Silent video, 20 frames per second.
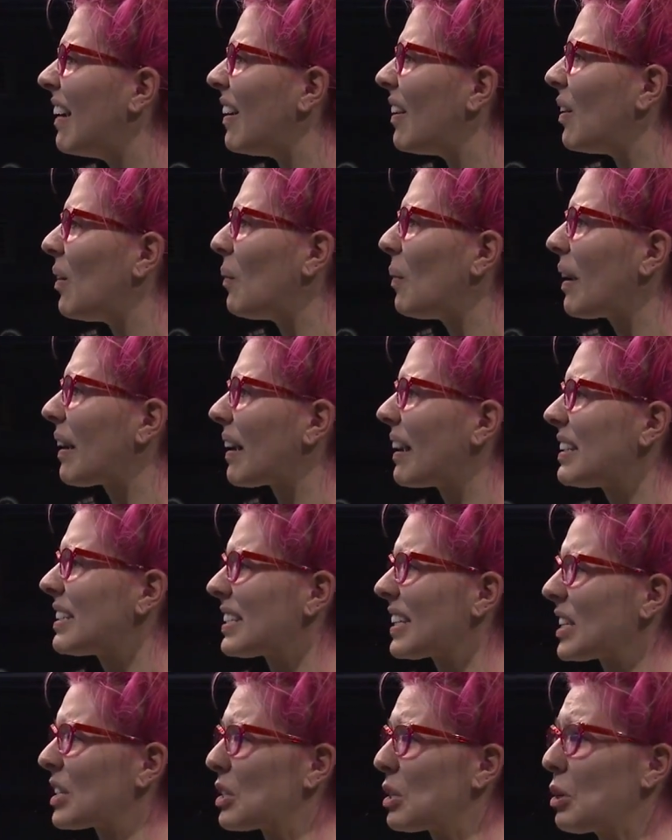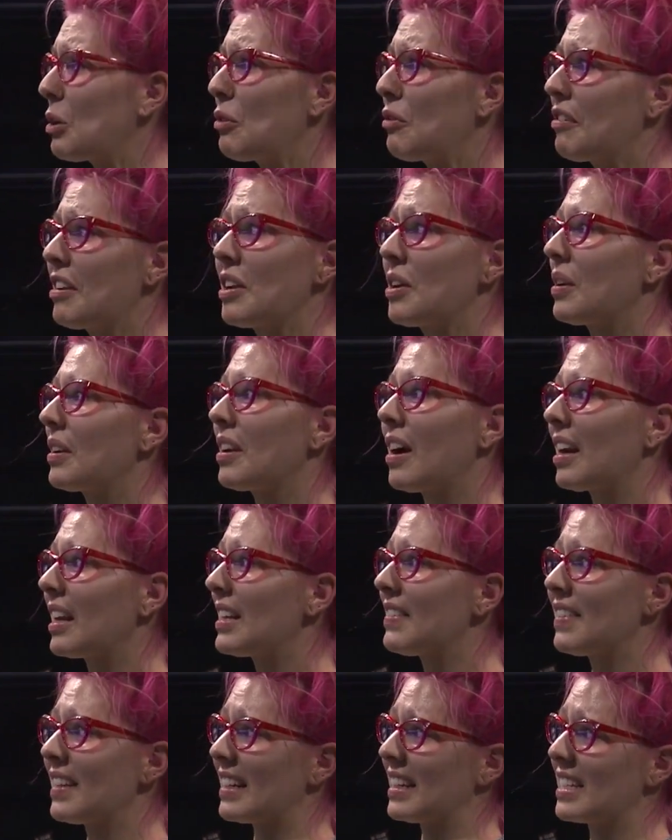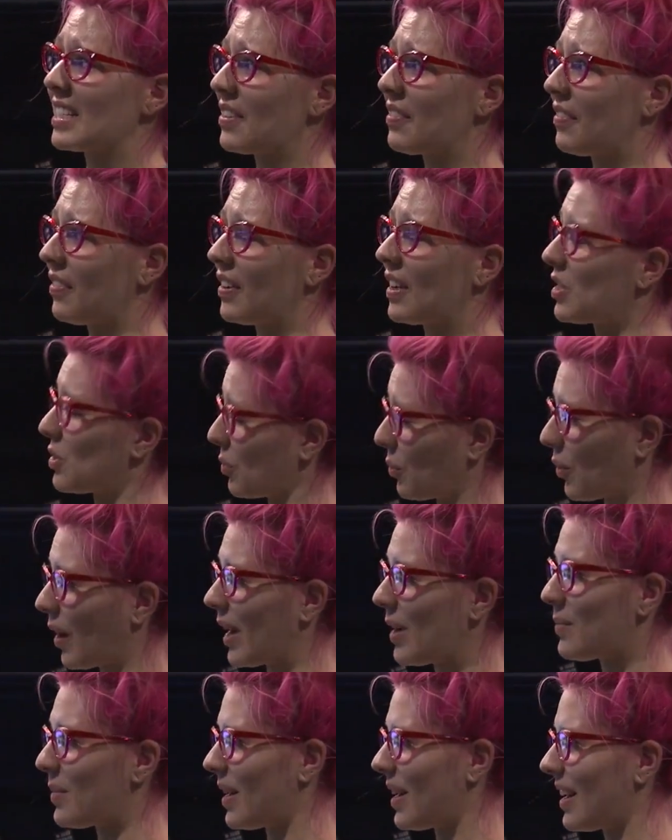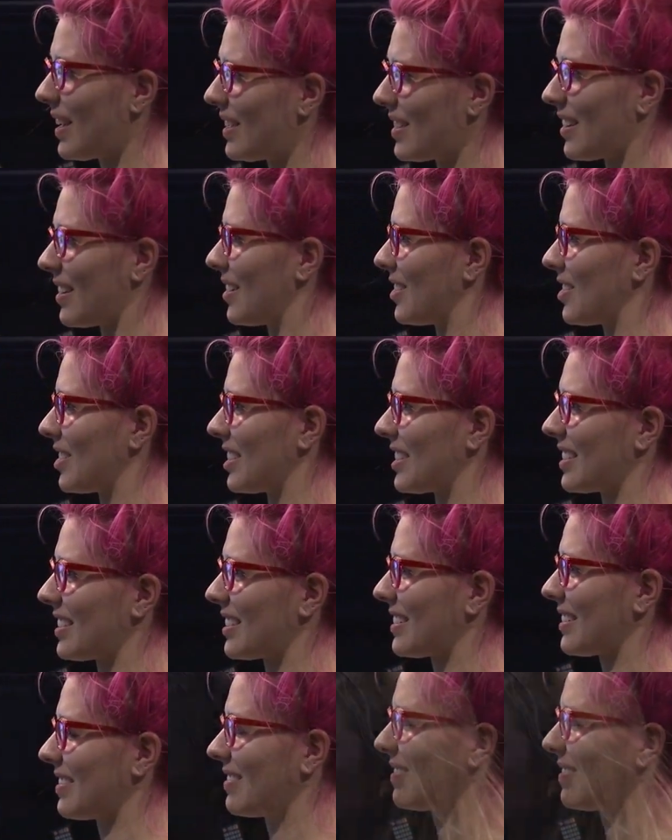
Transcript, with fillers: Oh my, he's like two feet, not even, he's, a, he's right behind her, just,